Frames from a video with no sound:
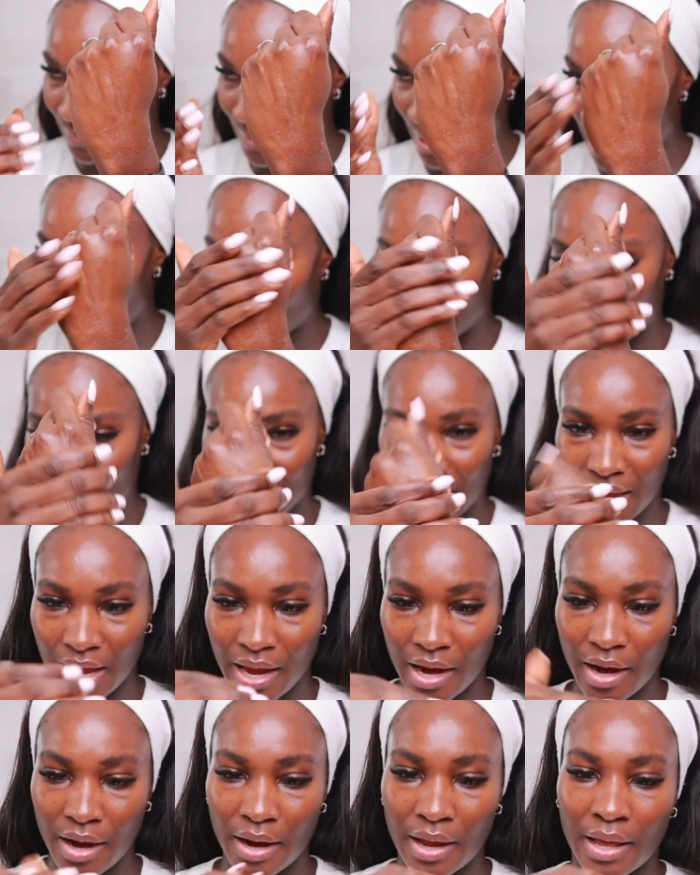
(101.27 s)
right
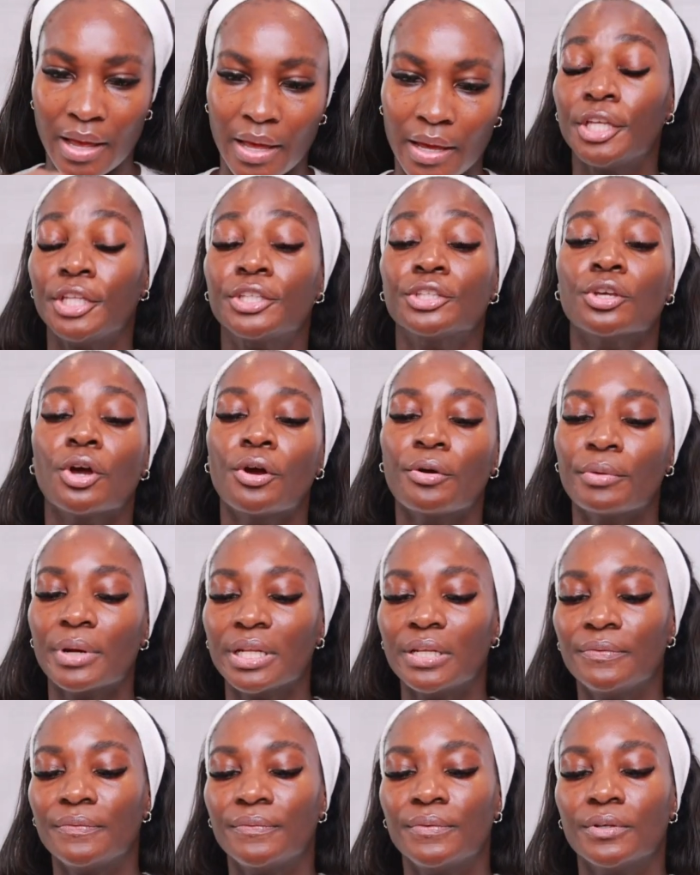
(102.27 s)
there. It
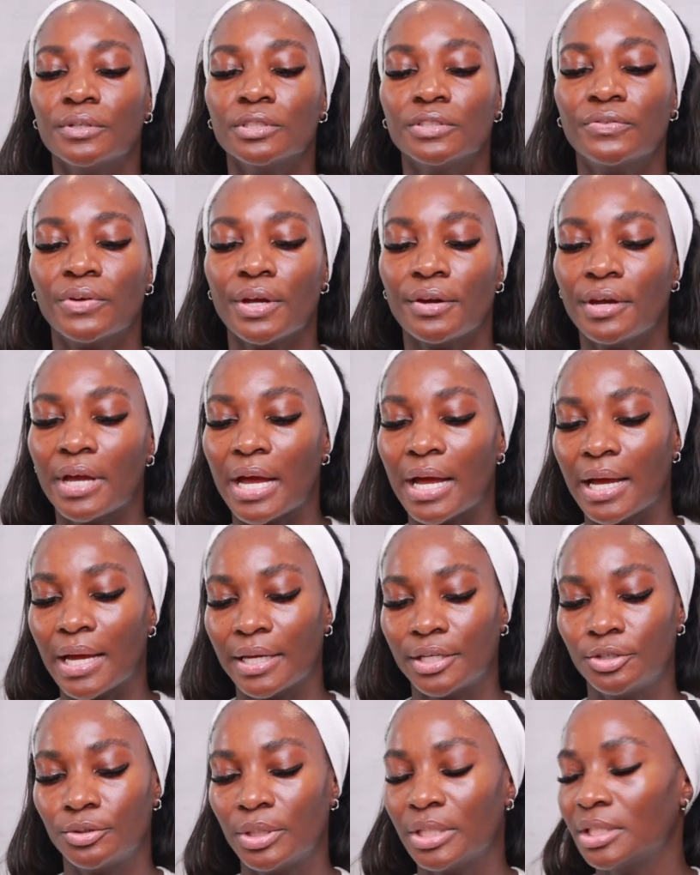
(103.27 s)
already feels very
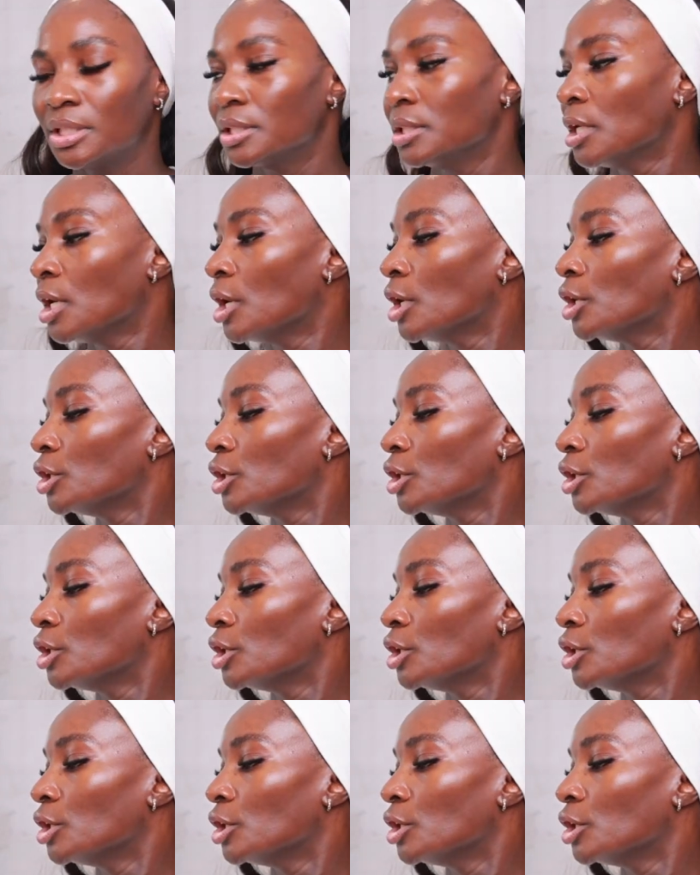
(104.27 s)
hydrating.